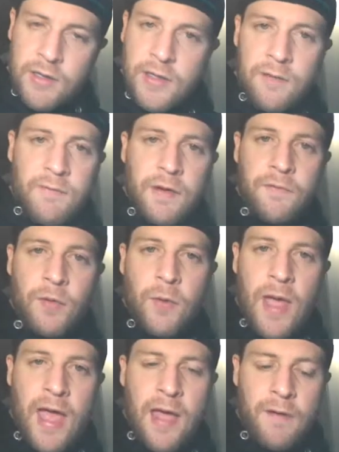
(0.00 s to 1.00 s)
even if you
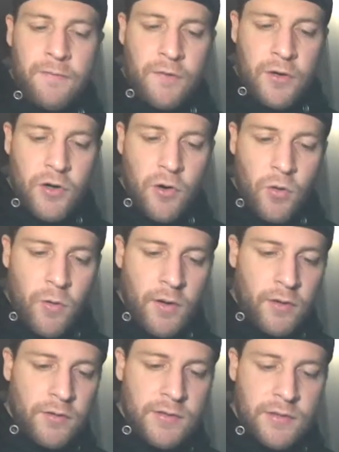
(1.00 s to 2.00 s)
have your
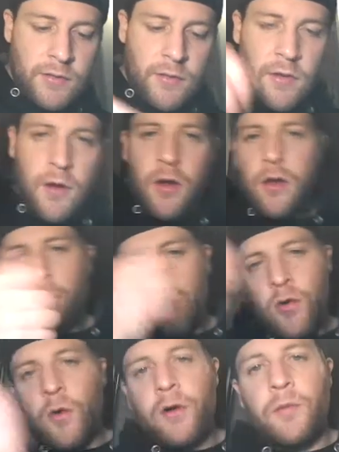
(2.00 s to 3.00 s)
coils
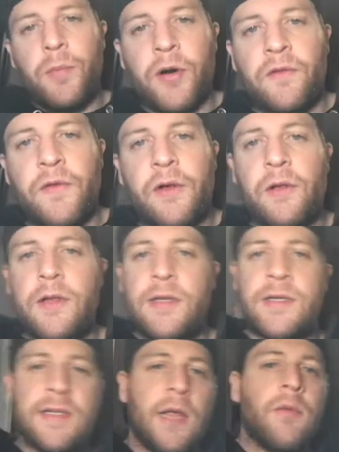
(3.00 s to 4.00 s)
coiled perfectly, the
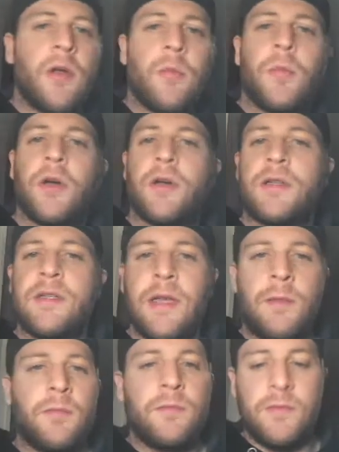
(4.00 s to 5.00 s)
same number,
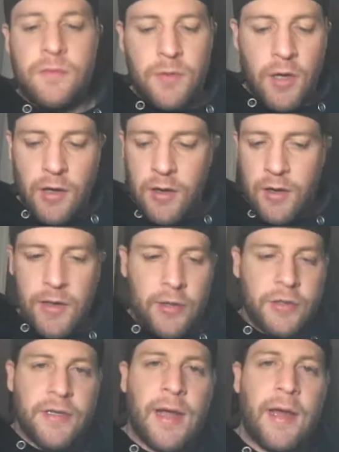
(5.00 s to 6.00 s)
same
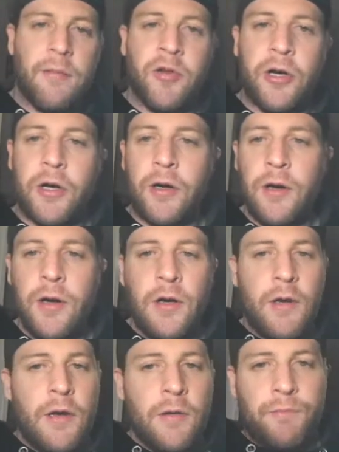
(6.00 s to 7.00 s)
inner diameter,
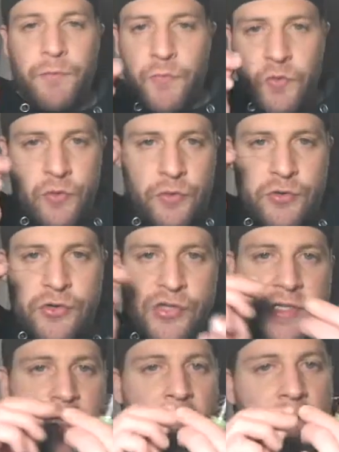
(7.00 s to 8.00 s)

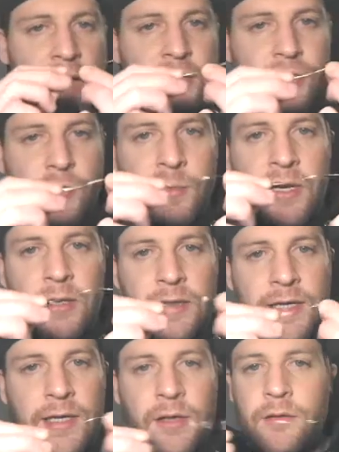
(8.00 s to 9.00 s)
just that extra bit of
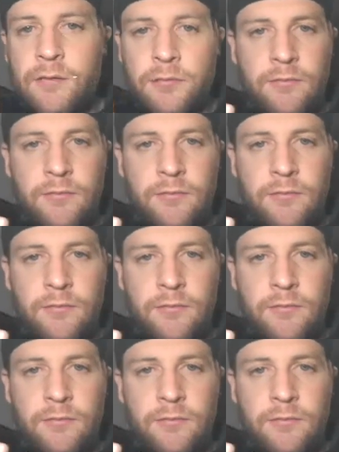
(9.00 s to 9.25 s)
lead